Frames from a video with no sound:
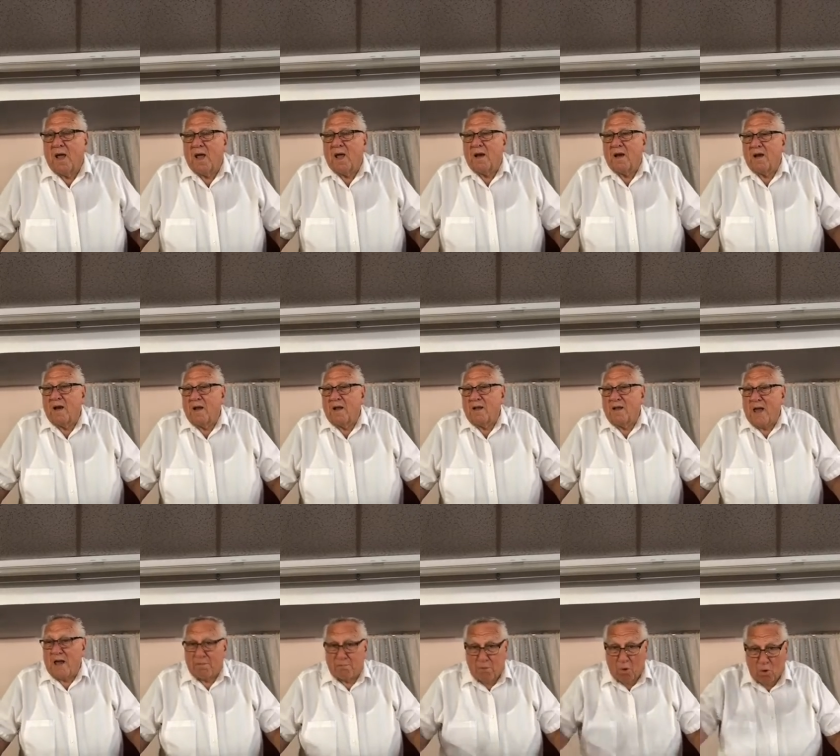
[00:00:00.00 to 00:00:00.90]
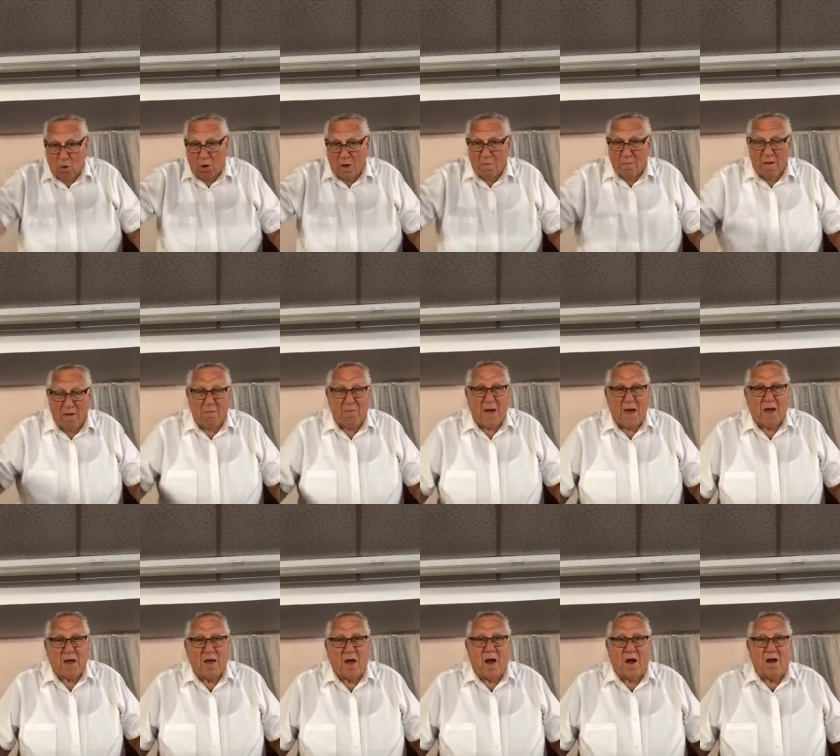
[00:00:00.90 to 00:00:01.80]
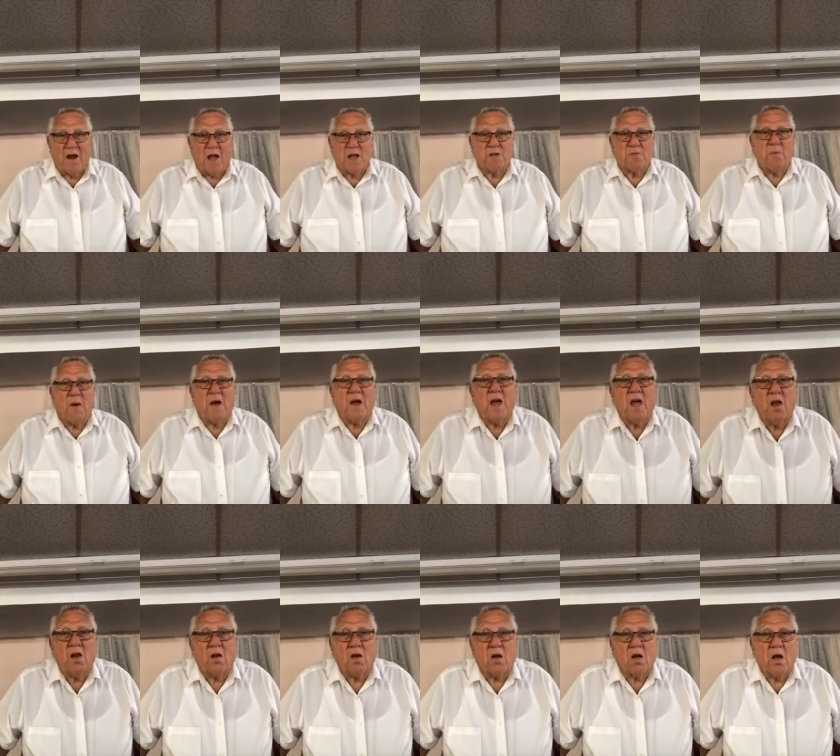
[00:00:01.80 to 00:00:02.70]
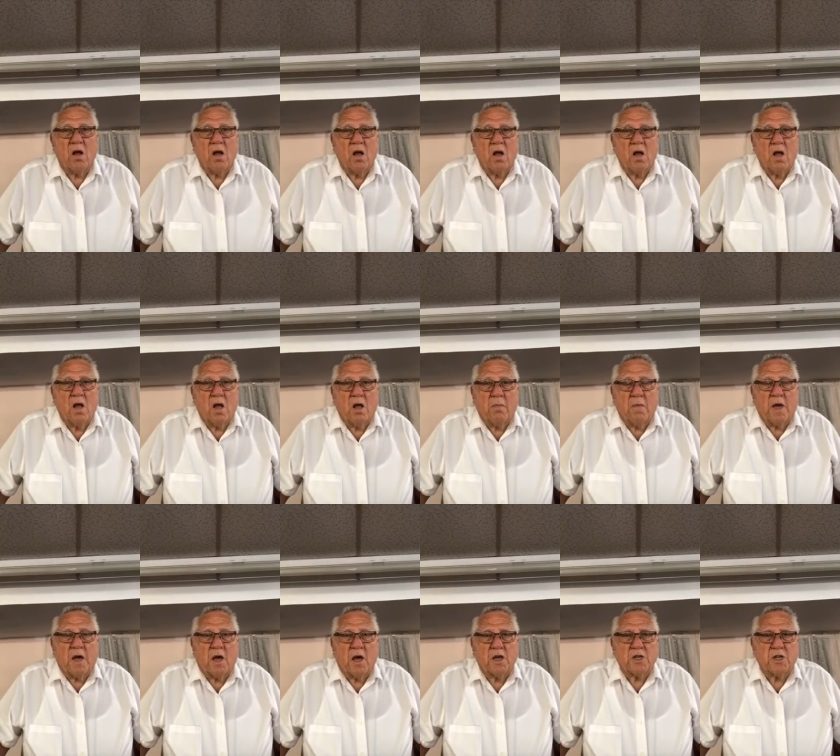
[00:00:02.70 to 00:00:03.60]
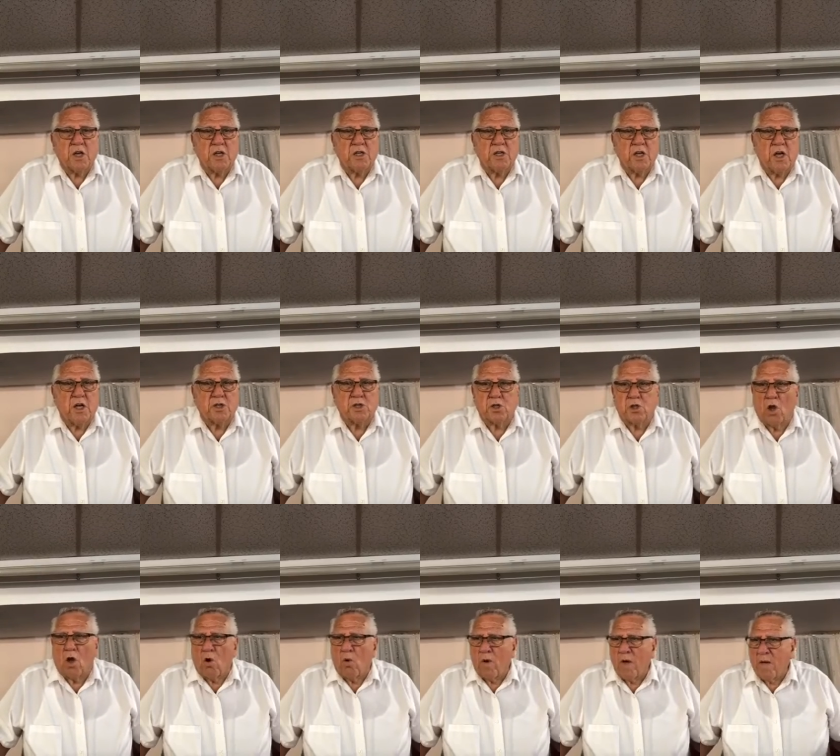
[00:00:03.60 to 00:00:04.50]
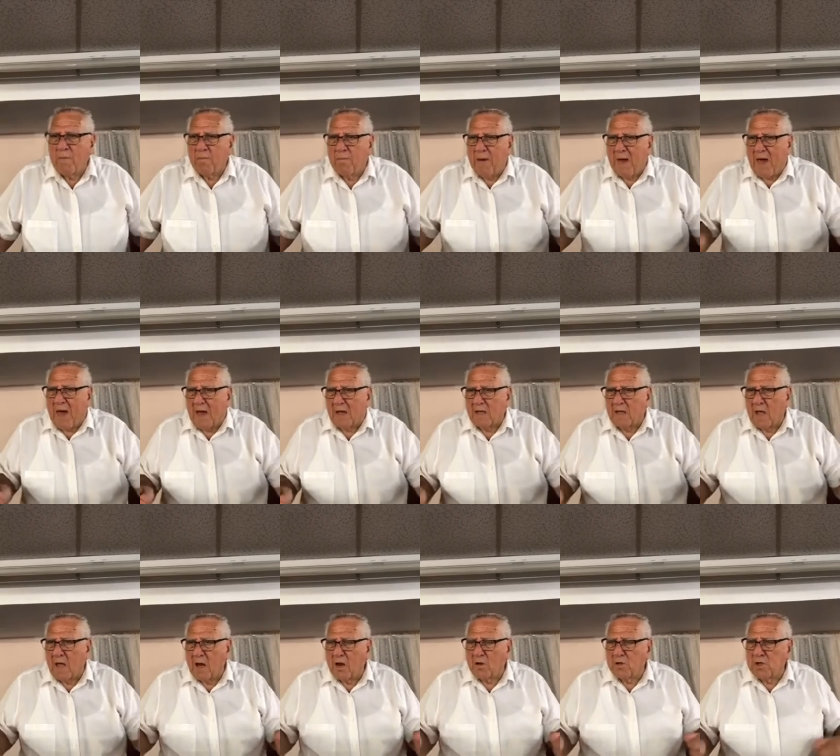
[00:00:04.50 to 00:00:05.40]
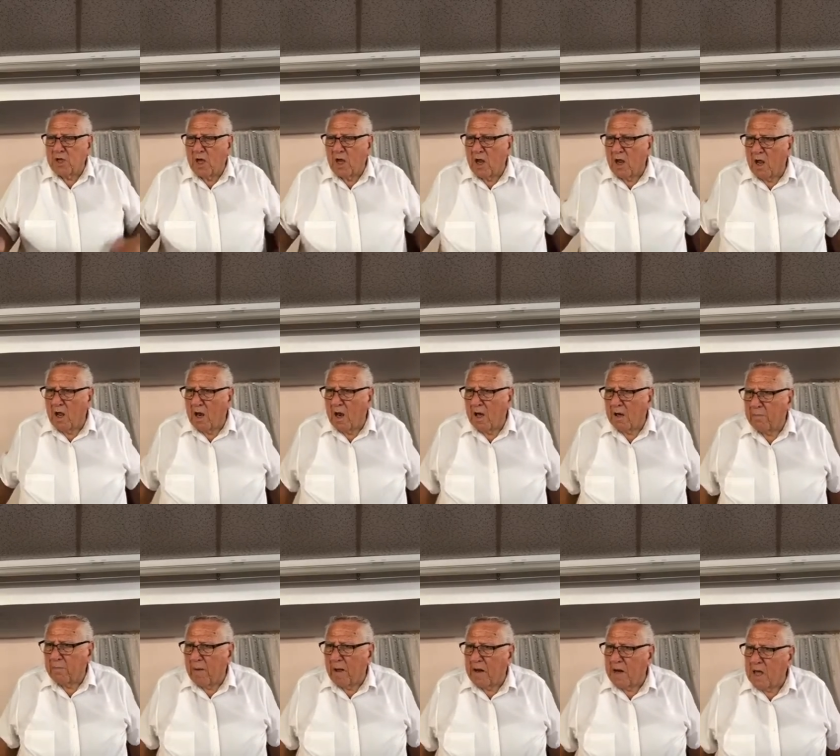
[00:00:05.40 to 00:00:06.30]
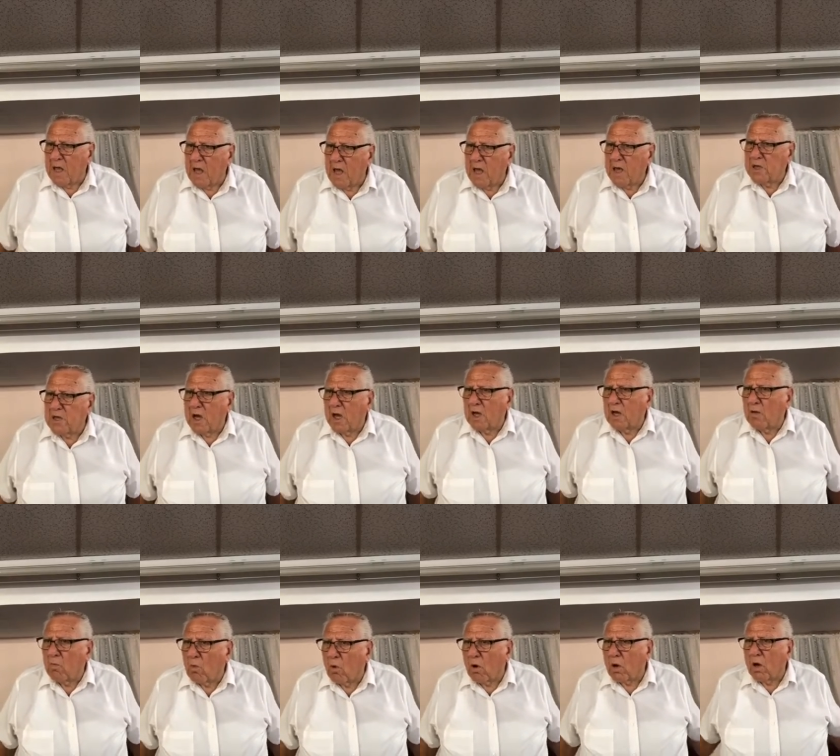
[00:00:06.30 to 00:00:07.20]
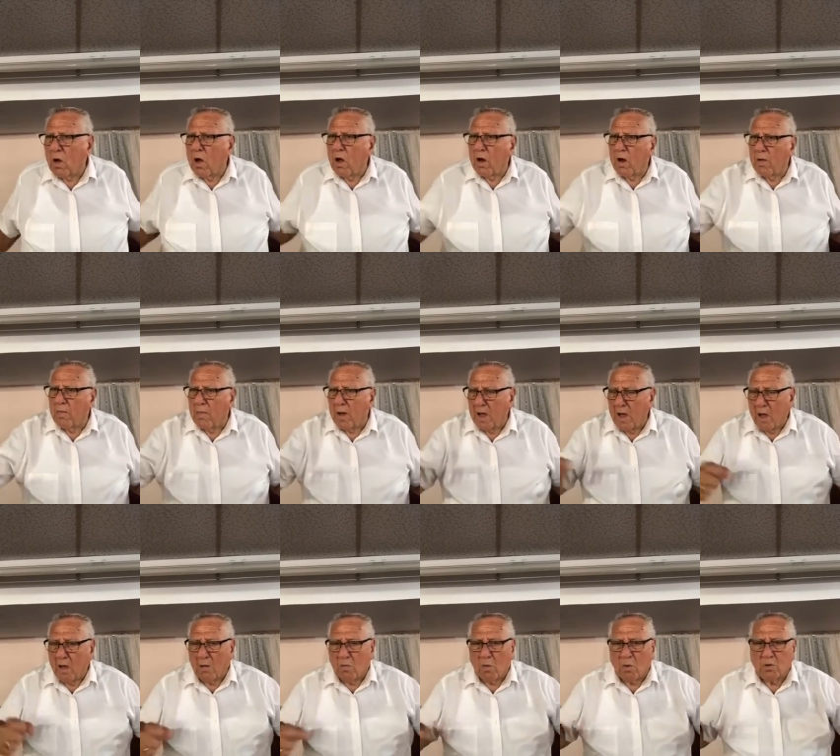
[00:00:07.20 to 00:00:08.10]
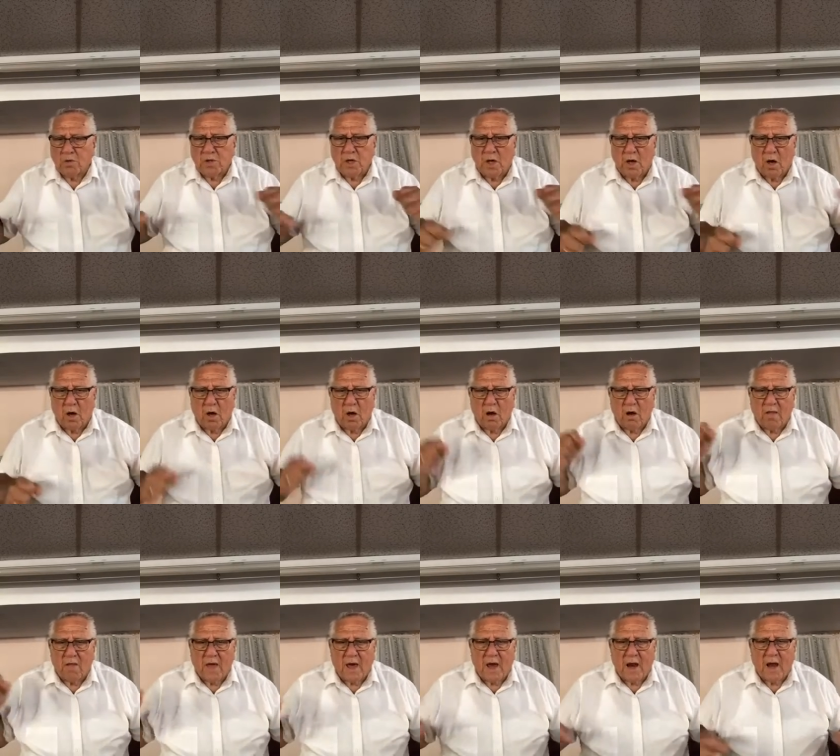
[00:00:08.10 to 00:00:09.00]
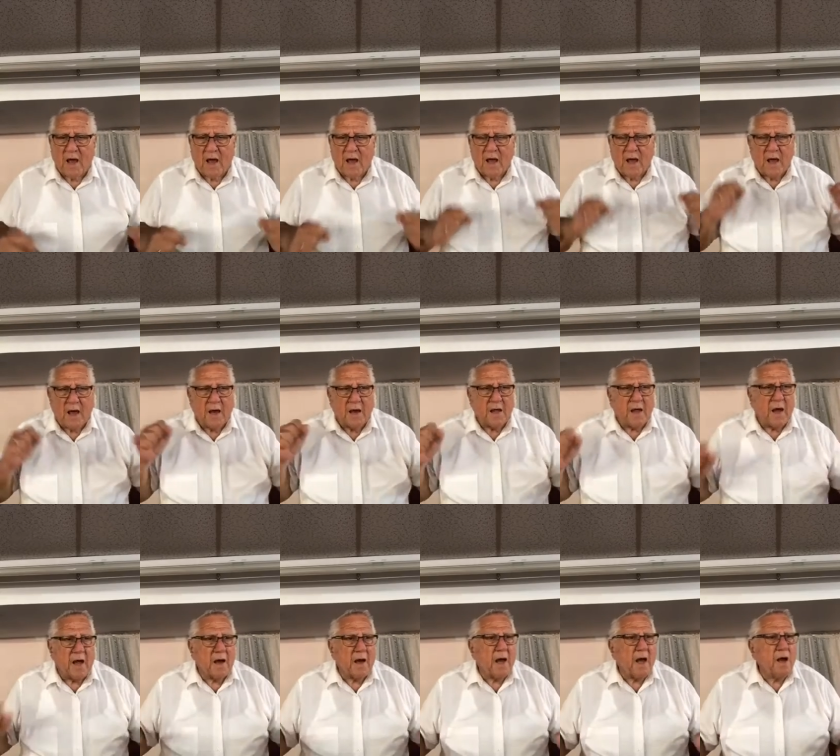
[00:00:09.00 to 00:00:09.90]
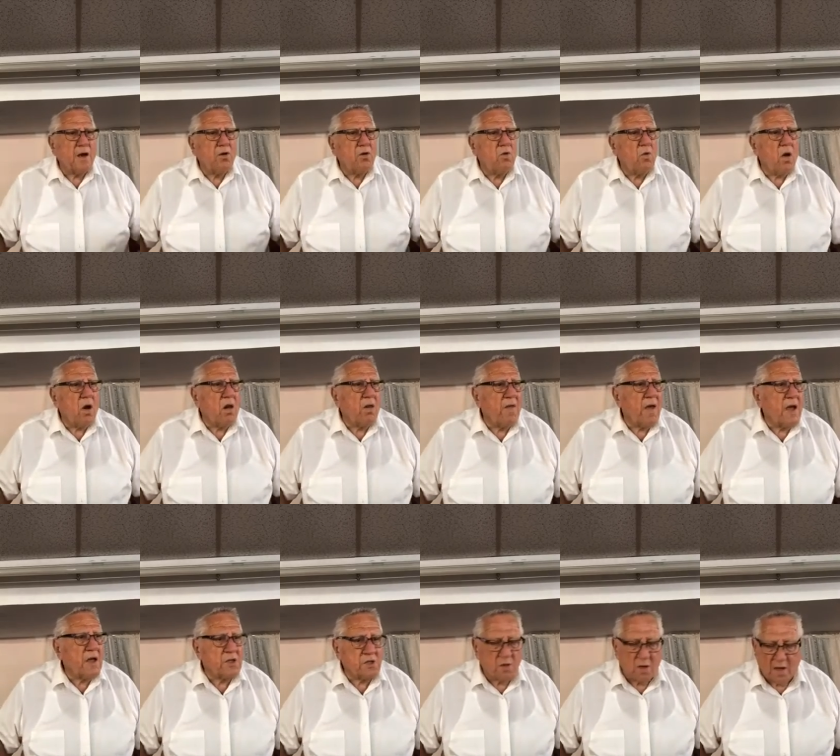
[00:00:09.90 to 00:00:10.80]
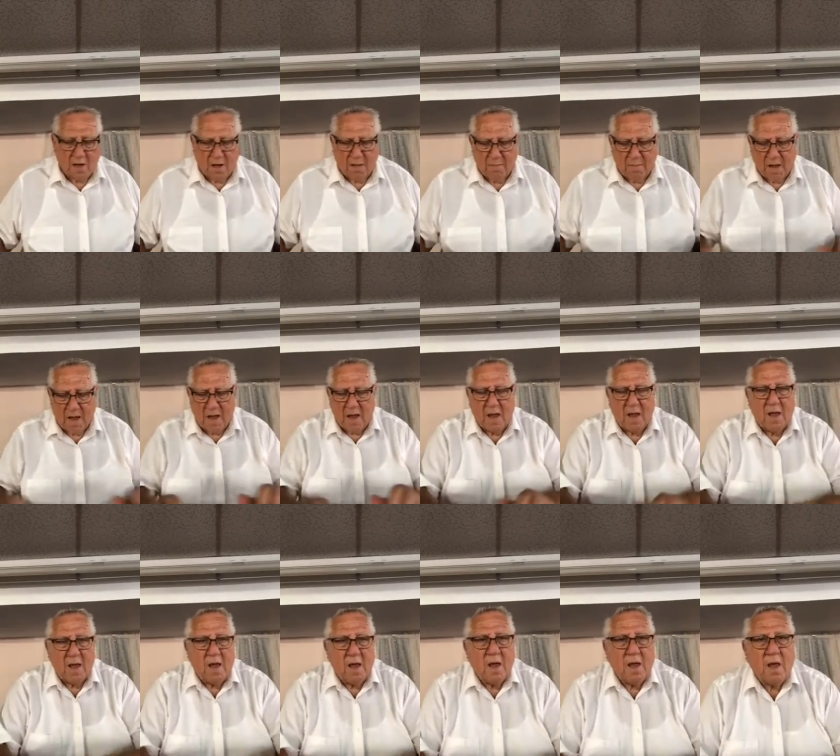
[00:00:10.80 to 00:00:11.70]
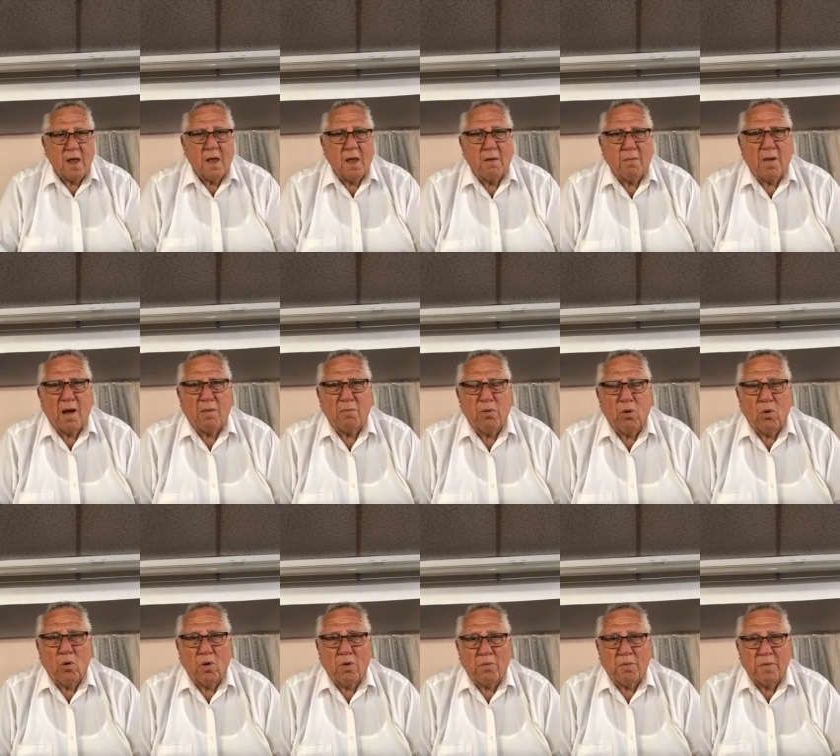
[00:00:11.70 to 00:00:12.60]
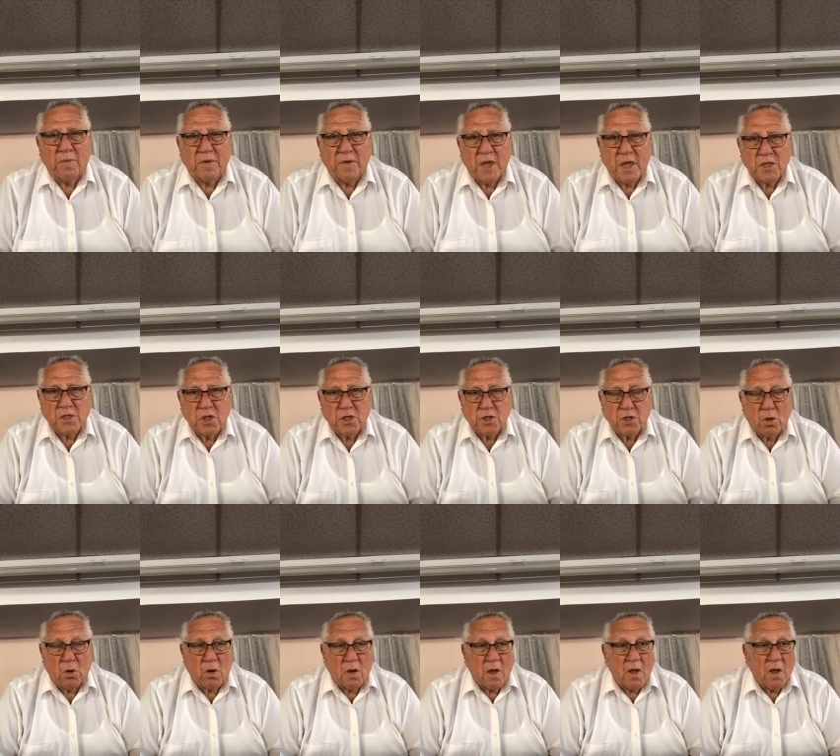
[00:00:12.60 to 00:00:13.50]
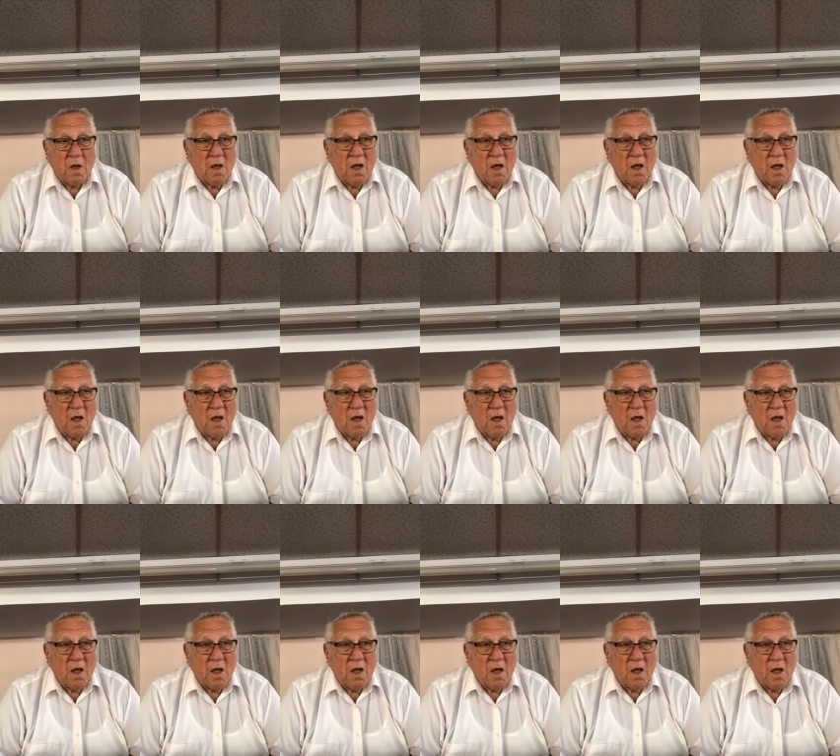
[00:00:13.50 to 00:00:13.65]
and that pool in my backyard, that's my healer because it, it's low impact energy and, and I, my knees I can work on and my elbows and all of that. I, I, I, do all that. So I got my, my pool of Bethesda. So